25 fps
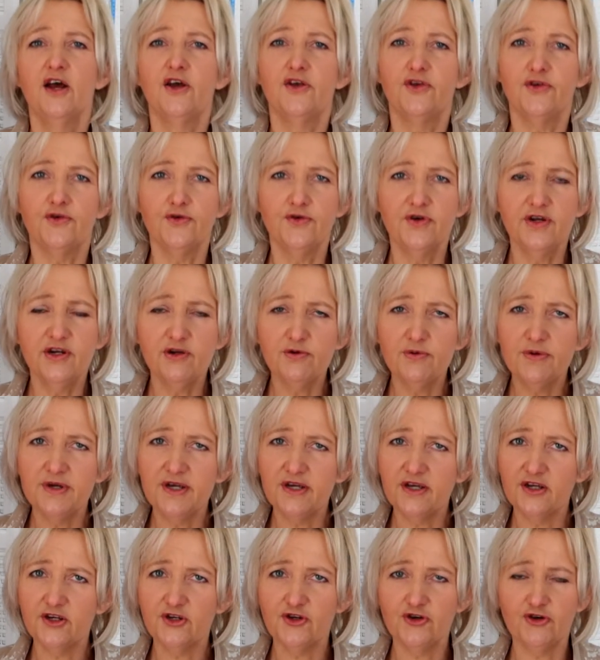You're going to
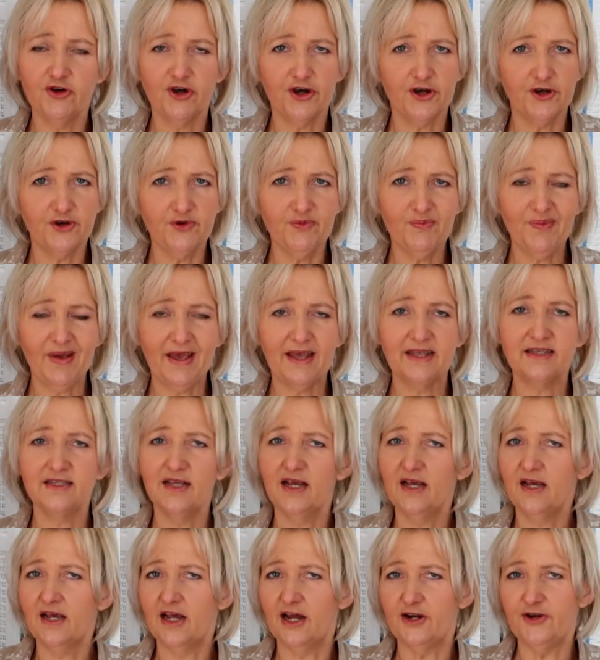work at your own pace.
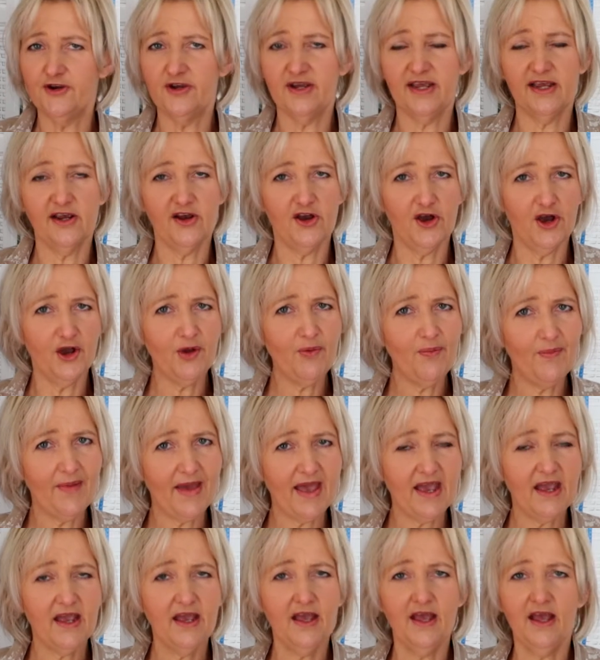And you can go
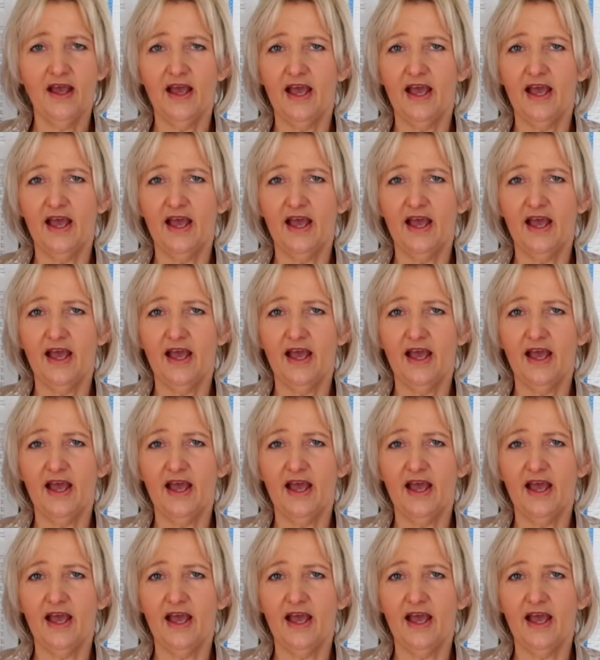back